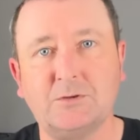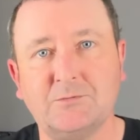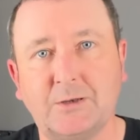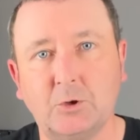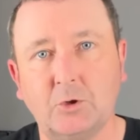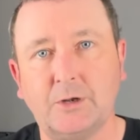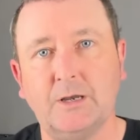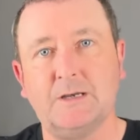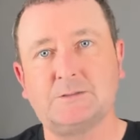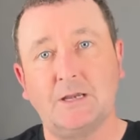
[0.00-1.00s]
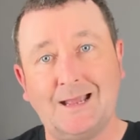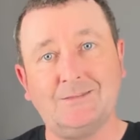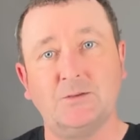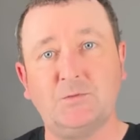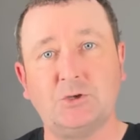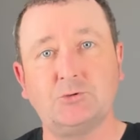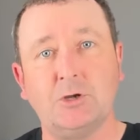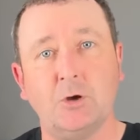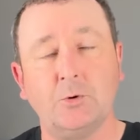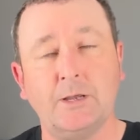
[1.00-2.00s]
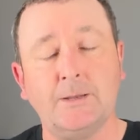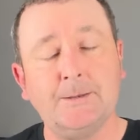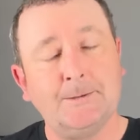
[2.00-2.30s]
the event organiser and the fishery owner,